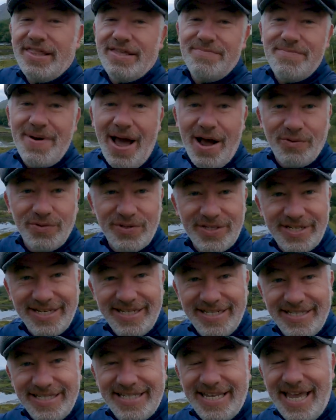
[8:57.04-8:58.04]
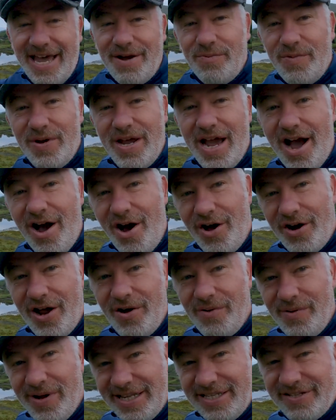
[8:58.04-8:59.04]
the mountains, and we are on
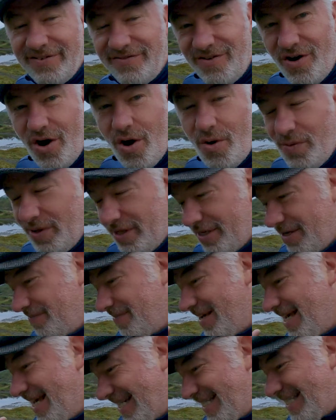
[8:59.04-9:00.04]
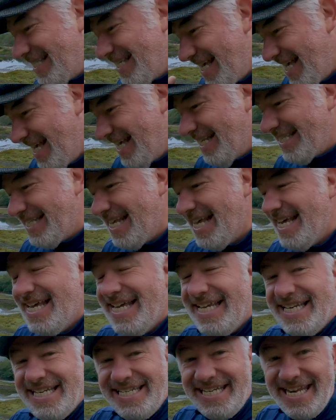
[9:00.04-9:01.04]
our way to Fort William. It is
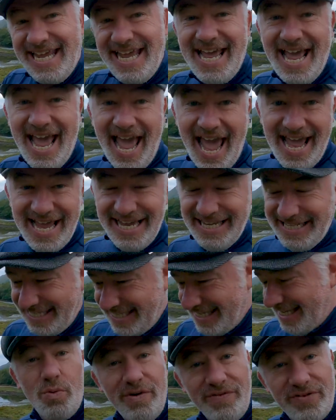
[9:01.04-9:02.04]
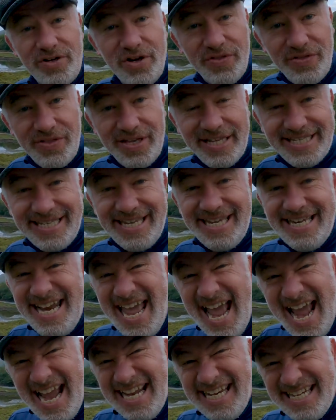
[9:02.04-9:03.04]
day eight. We've done this
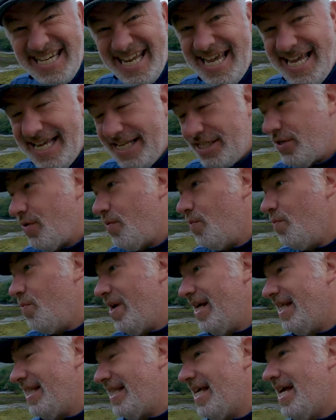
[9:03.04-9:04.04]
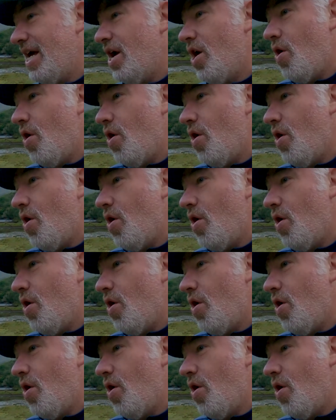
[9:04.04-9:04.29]
in 8 days with